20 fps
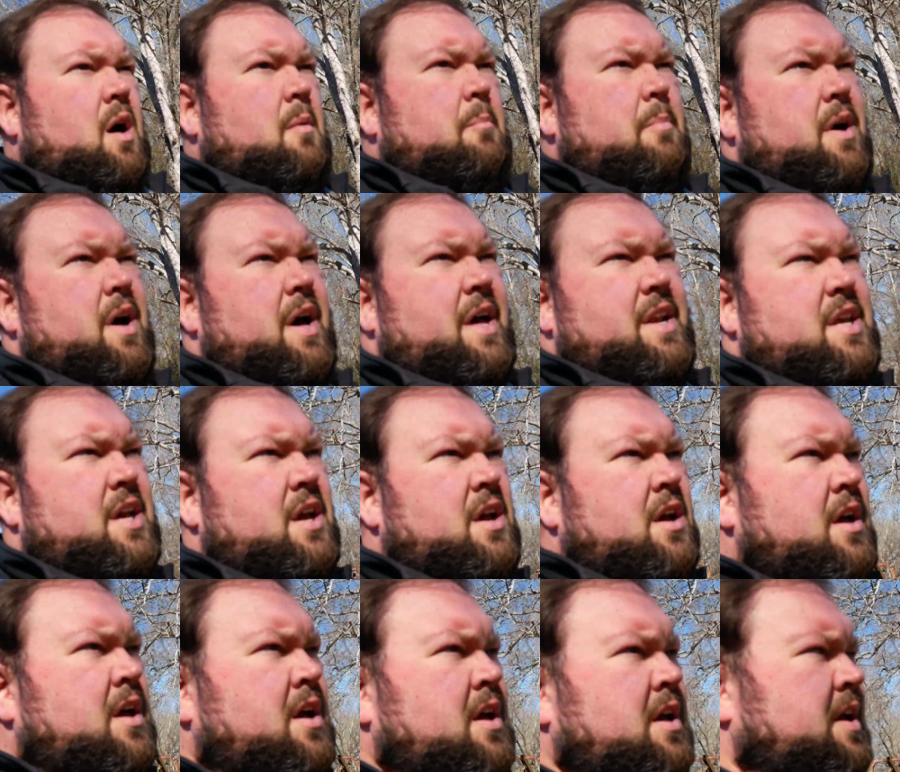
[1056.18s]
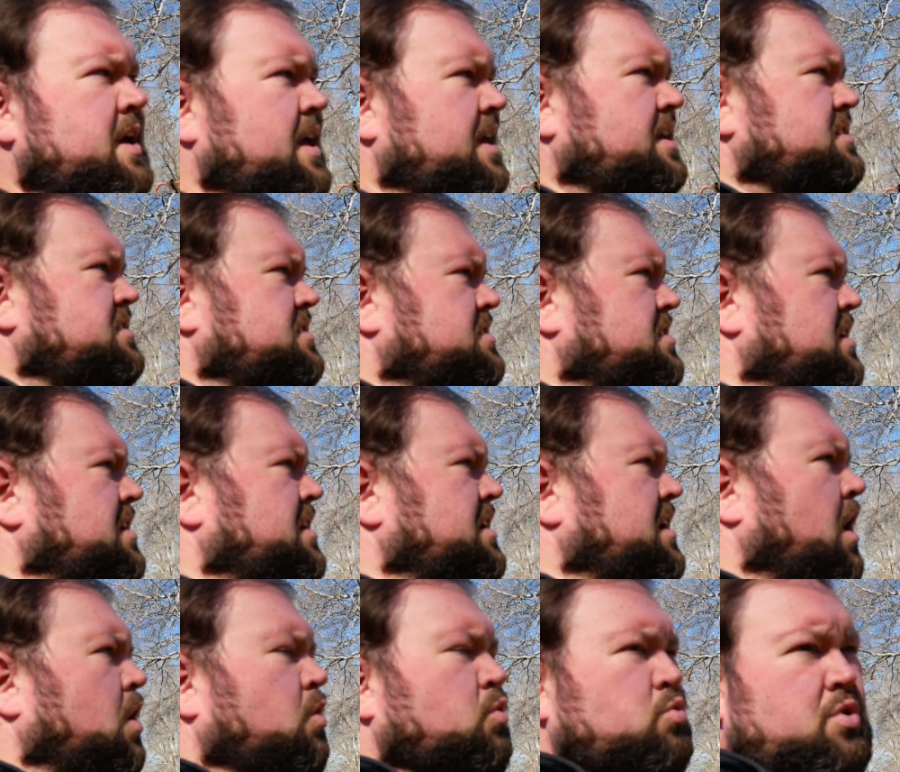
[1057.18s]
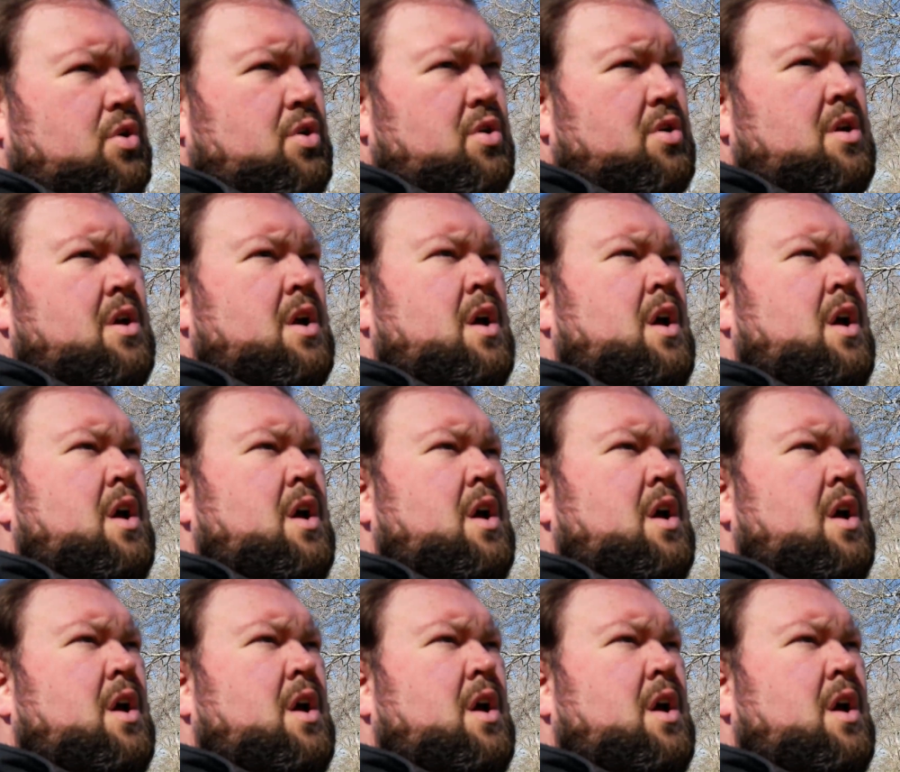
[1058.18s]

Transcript: but he's older.